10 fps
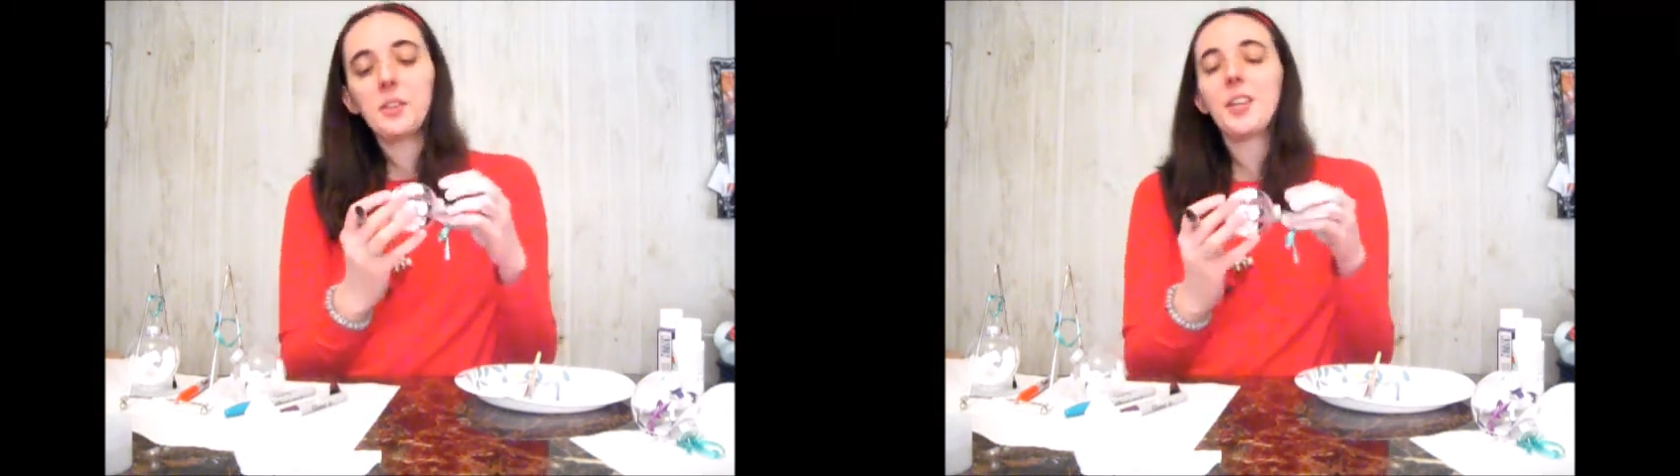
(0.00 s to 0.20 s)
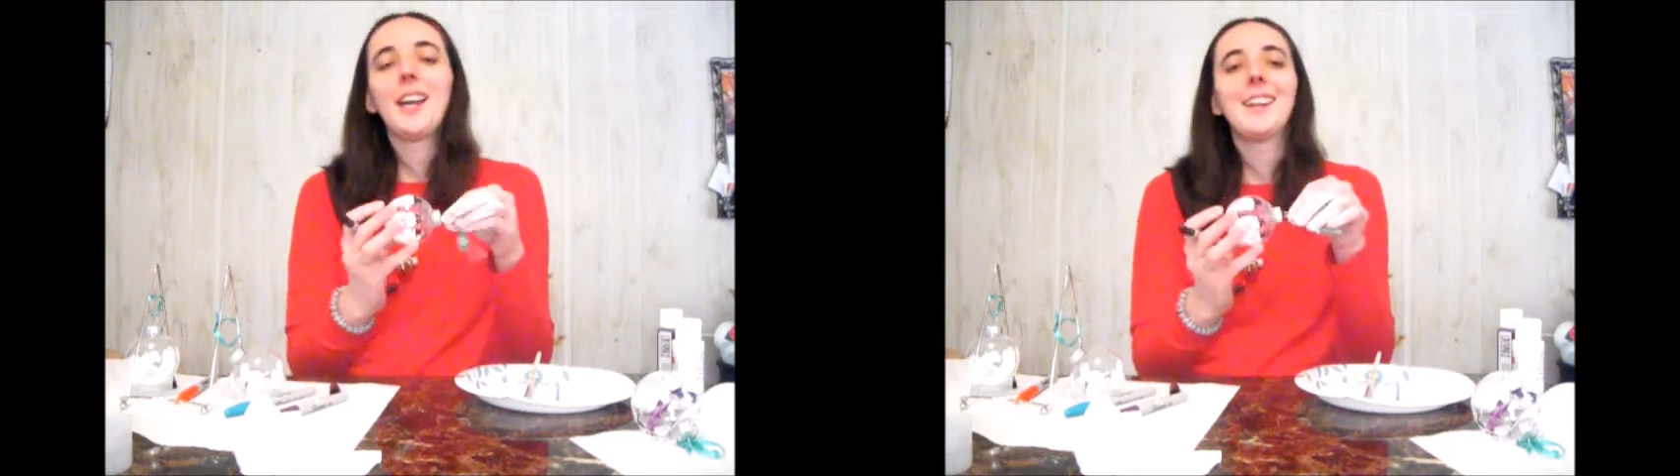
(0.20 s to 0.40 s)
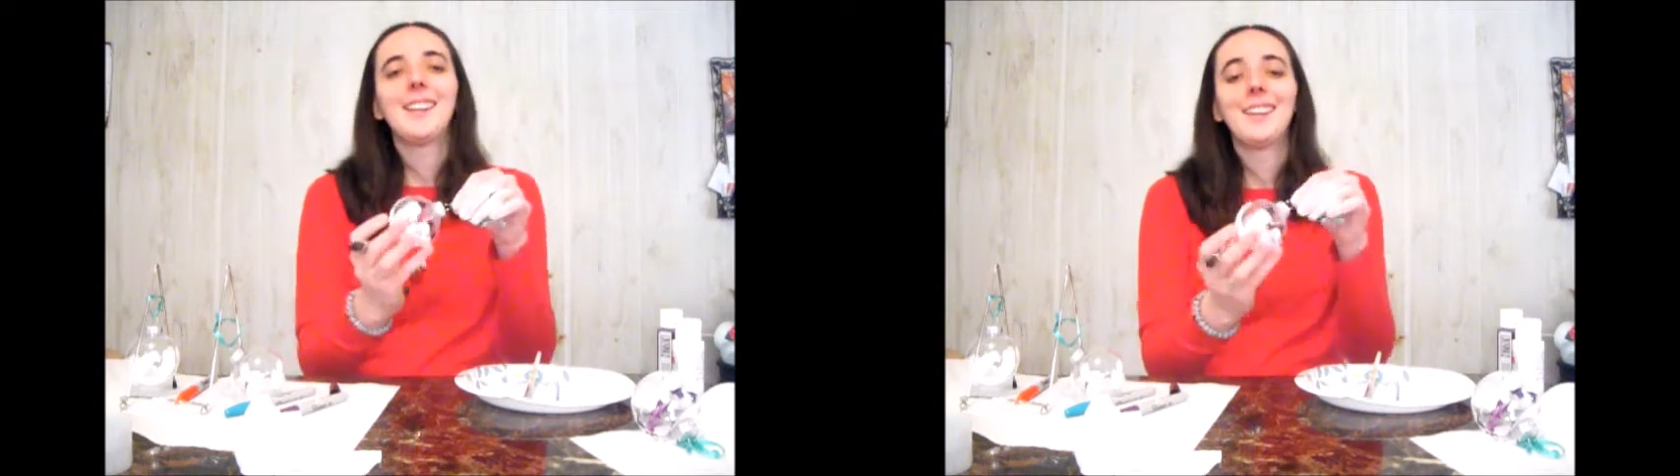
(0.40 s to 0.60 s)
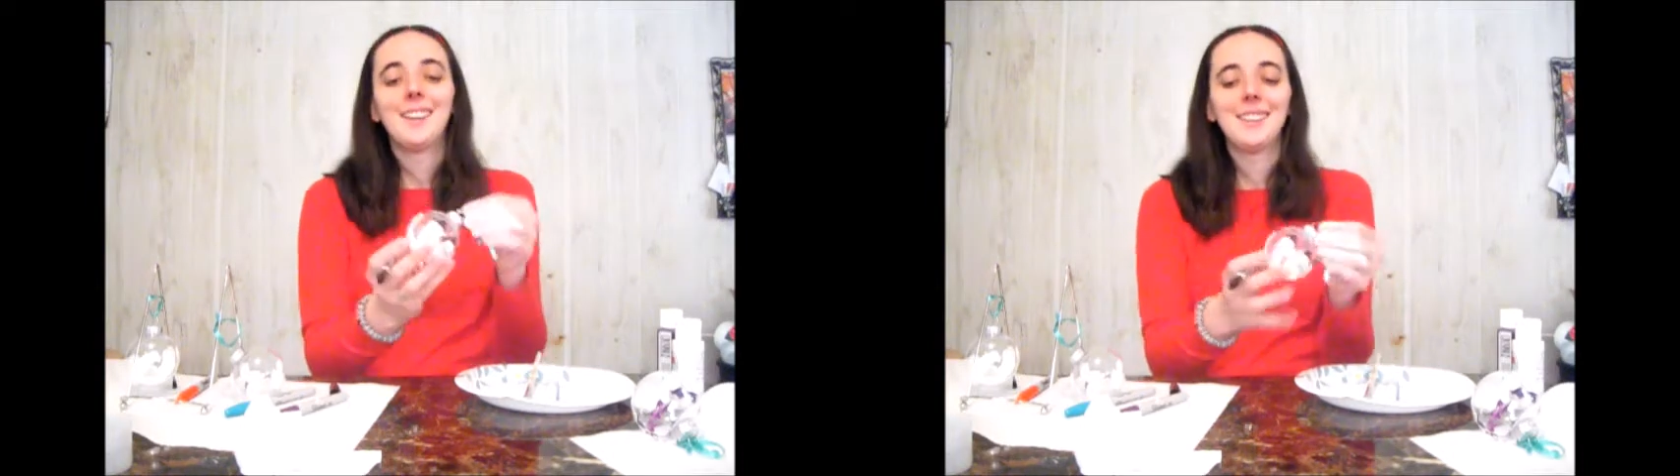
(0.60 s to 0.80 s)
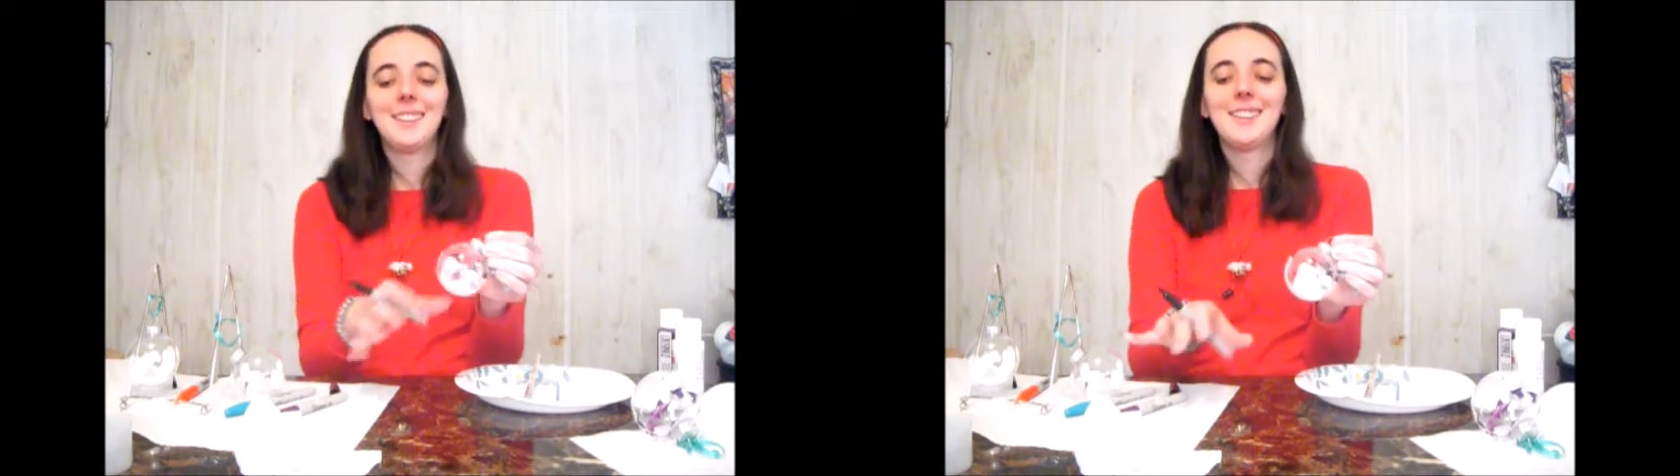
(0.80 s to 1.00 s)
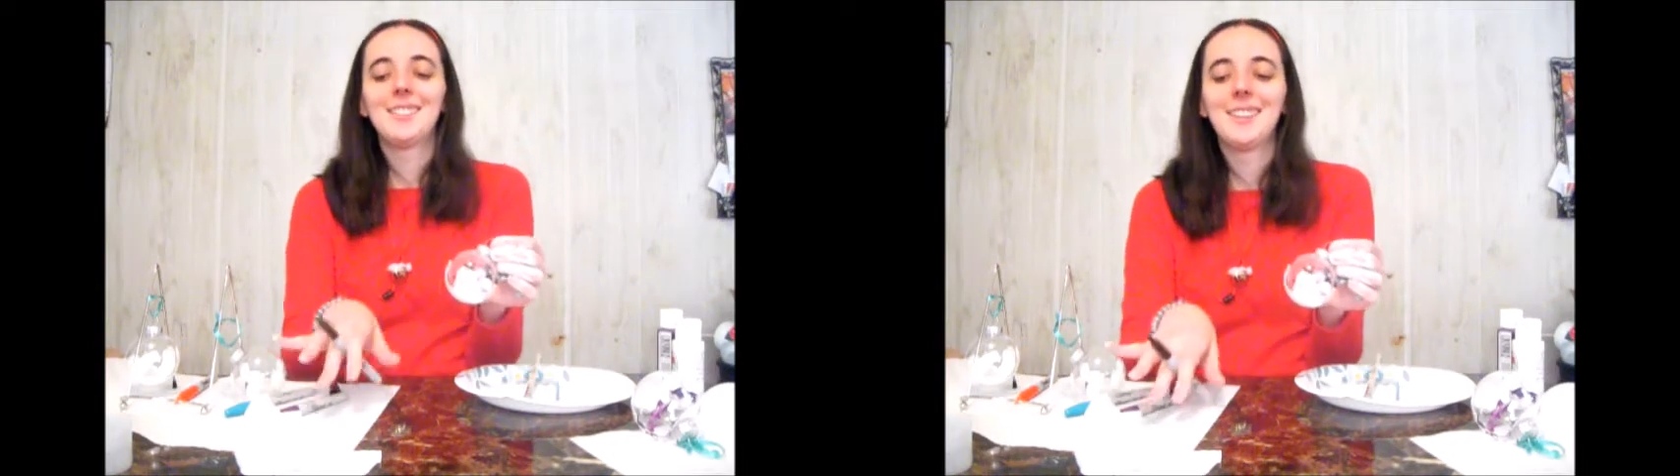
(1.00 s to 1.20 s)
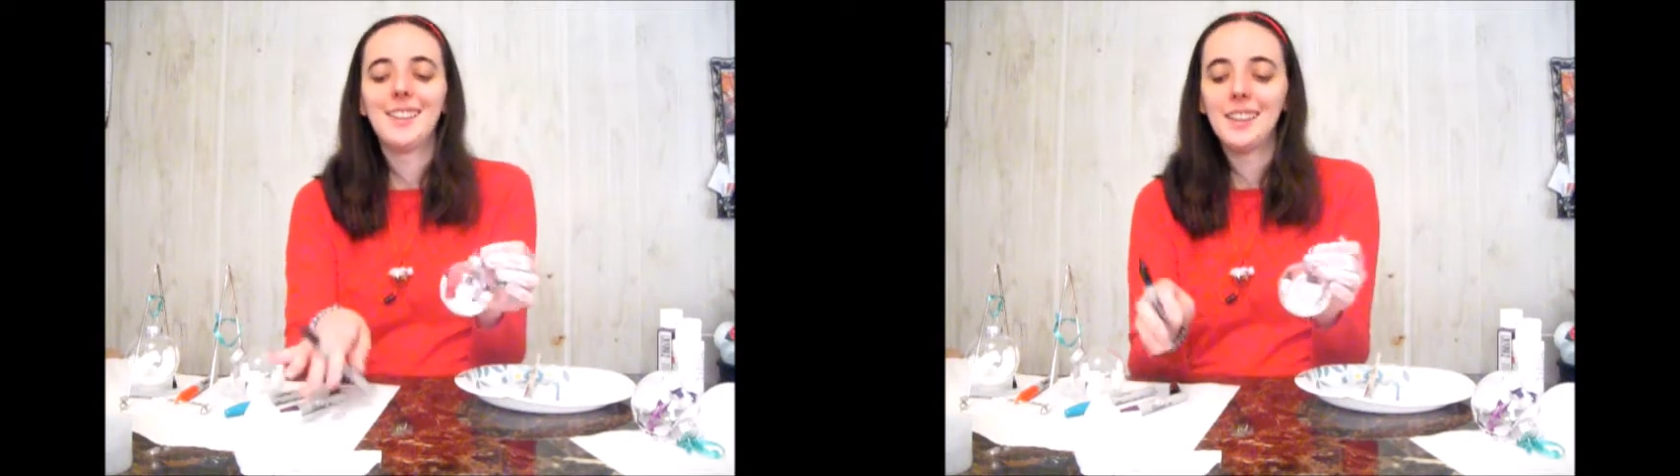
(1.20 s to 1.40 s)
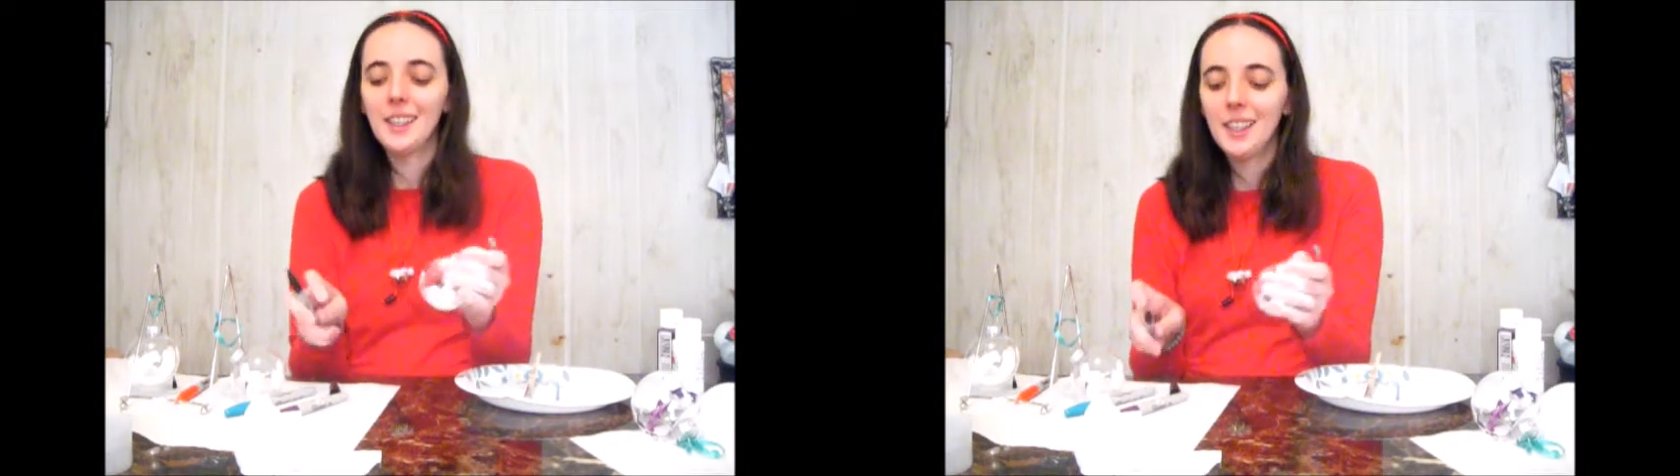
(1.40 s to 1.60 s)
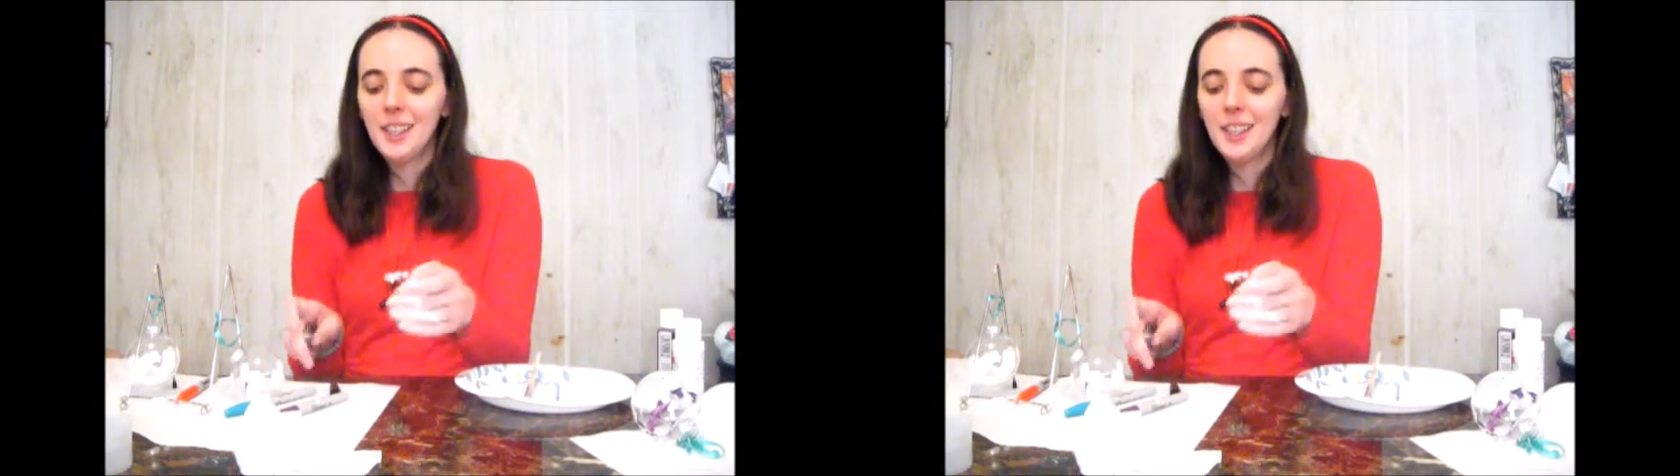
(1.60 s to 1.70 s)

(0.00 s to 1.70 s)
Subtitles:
creativity